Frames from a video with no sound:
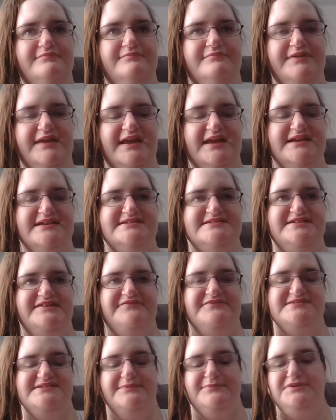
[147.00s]
because it
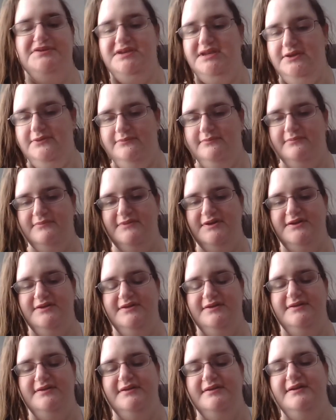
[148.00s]
was something new.
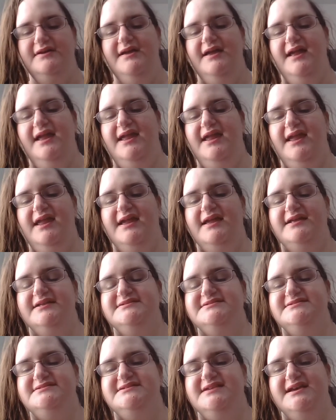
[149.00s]

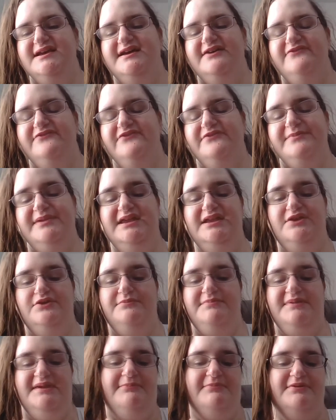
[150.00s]
And for me,
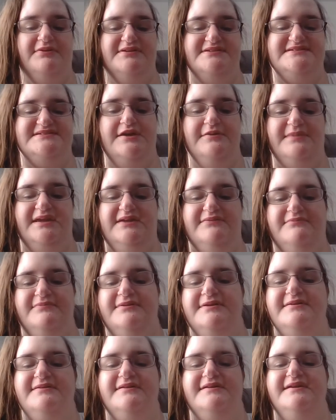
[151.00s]
new people scare me,
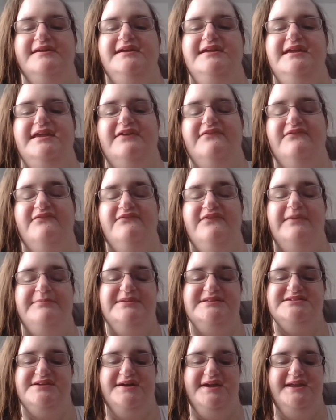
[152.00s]
even if I've
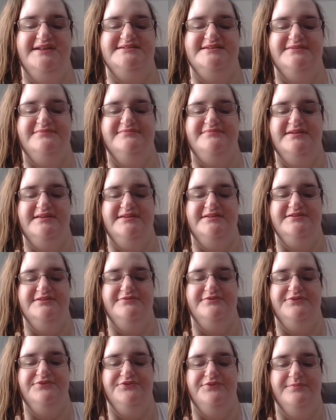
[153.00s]
been talking to them
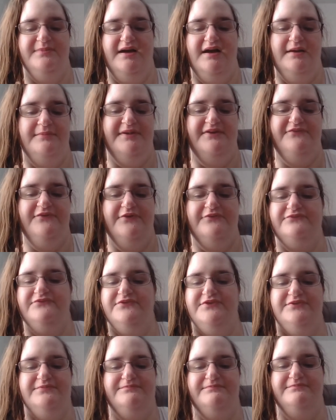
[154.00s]
on my phone
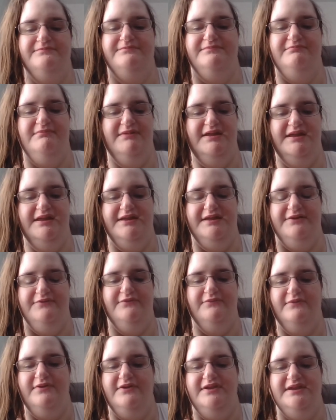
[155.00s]
for
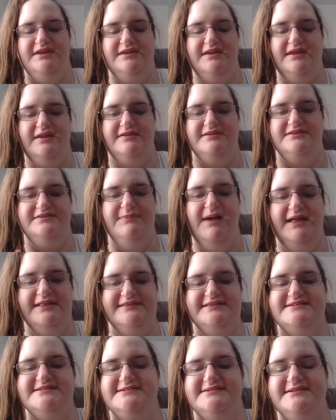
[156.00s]

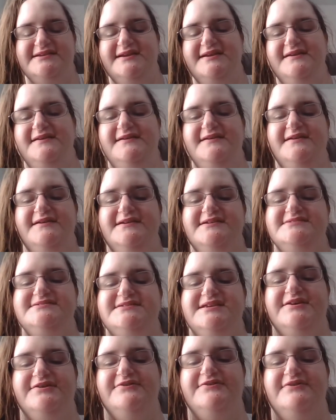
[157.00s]
months.
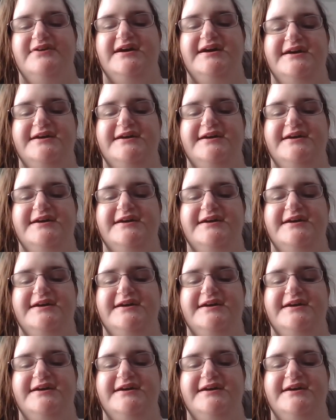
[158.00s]
So